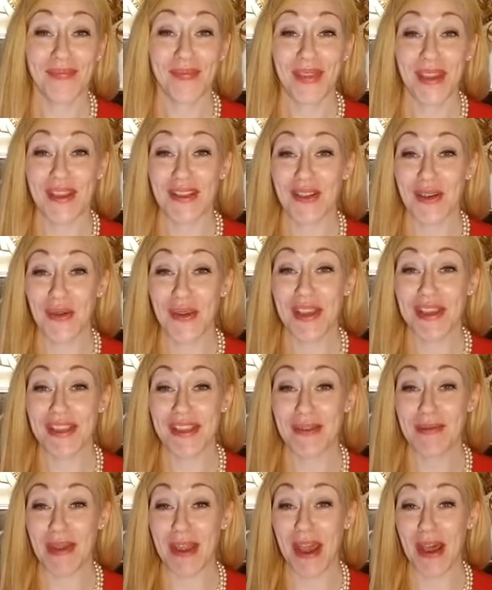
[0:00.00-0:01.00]
so he's going
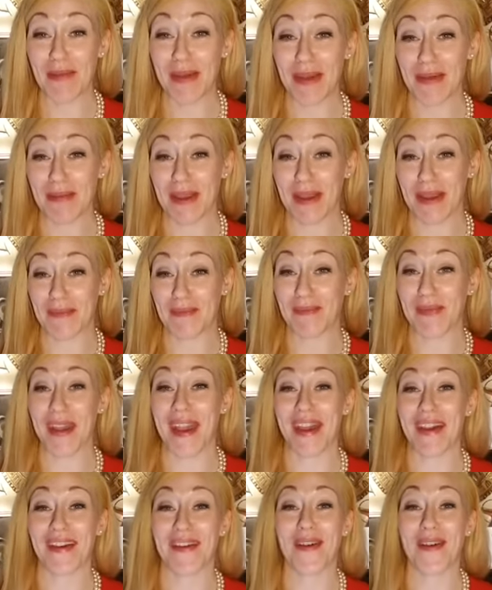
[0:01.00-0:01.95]
to be helping me. Yeah.